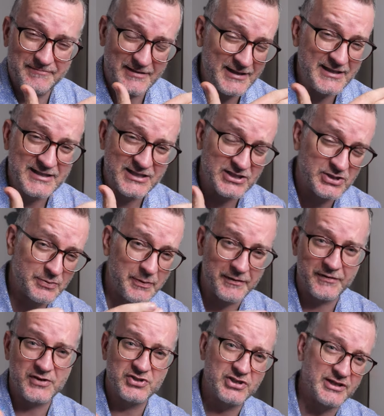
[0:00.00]
easier to
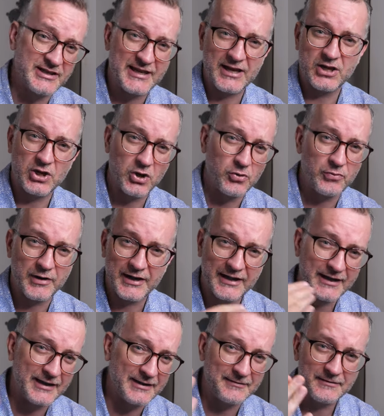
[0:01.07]
provision and get Go
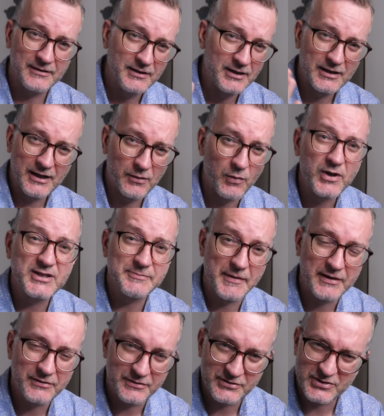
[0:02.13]
running, and it works
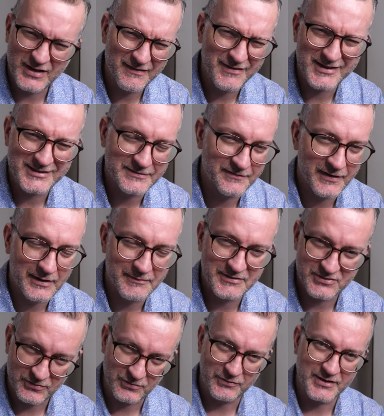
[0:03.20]
better in serverless
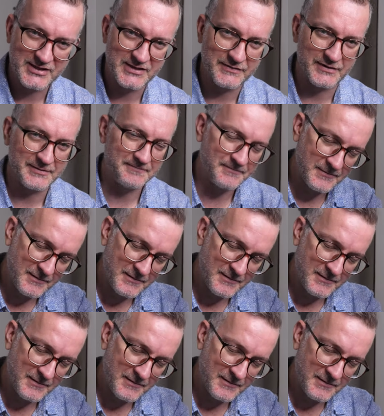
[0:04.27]
environments and all the rest of it.